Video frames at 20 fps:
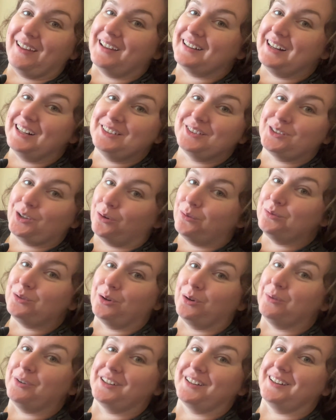And I don't
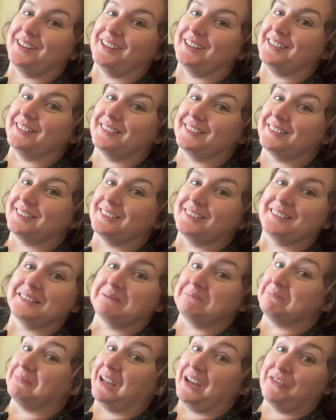know what it is.
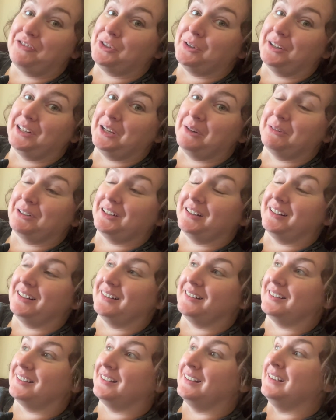I have no idea what it
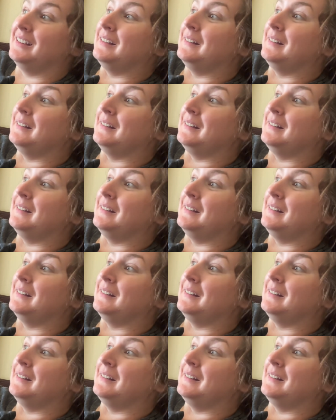is.